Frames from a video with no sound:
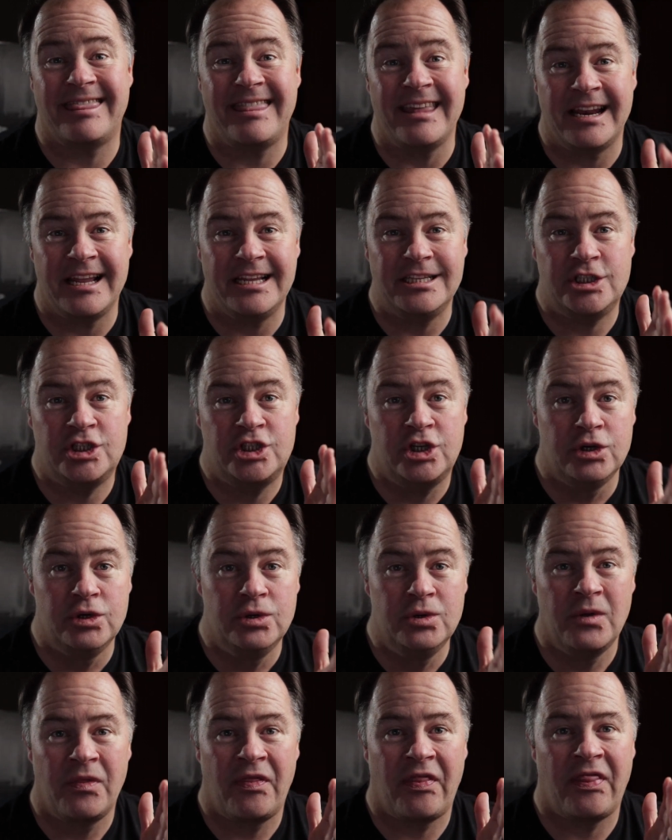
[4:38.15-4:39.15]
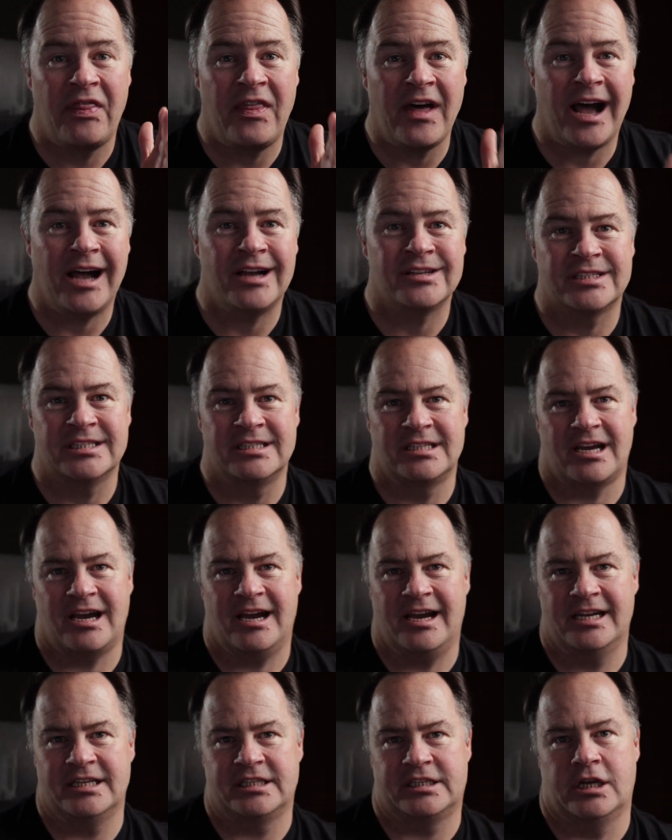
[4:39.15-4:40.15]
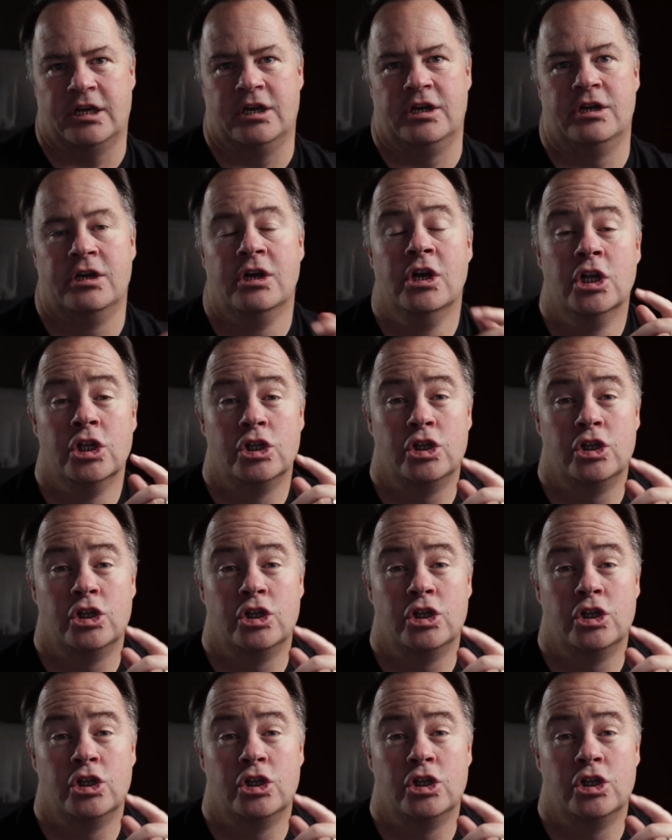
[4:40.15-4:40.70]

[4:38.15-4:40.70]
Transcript: 32,000 ISO